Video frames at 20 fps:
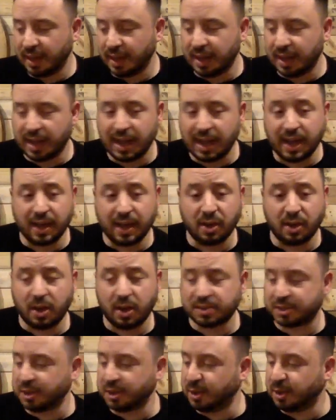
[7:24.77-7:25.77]
uh,
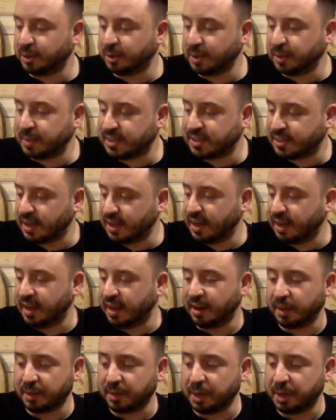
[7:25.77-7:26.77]
also, let me see
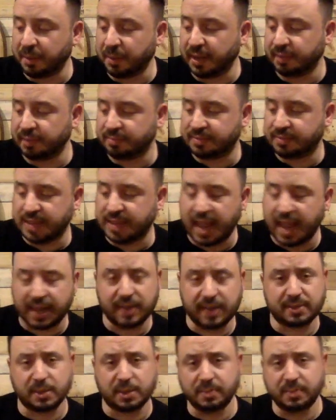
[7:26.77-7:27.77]
here. I'm going to be
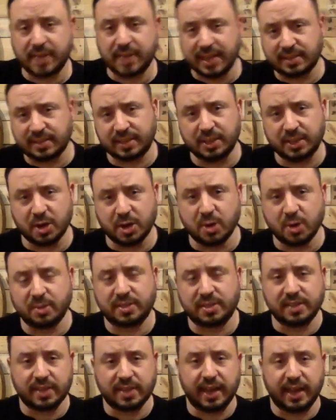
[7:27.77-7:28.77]
taking some tasting
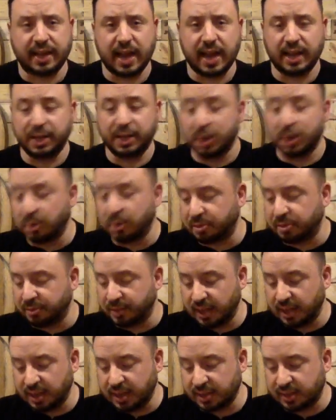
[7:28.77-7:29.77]
notes as I kind of go through
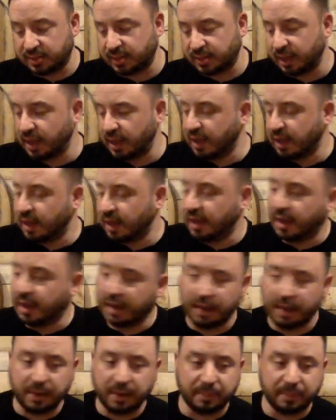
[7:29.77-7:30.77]
these.
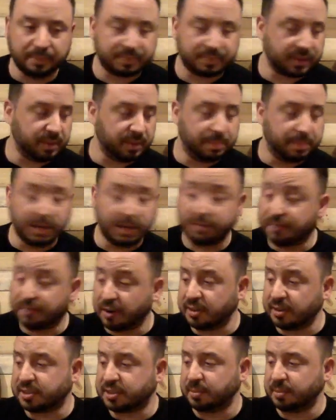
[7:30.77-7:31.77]
Um, but
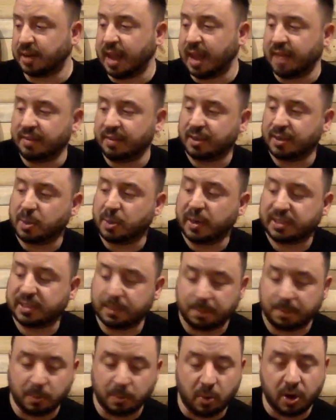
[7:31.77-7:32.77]
first, I'm going to have a quick
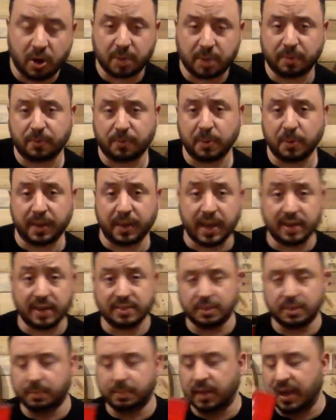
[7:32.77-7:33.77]
sip of water before we get
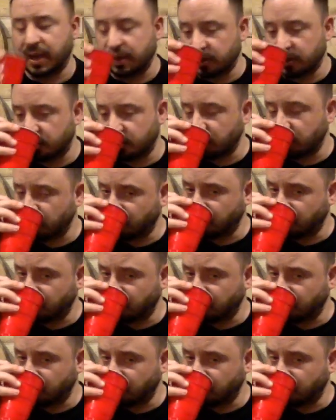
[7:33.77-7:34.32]
into the blends.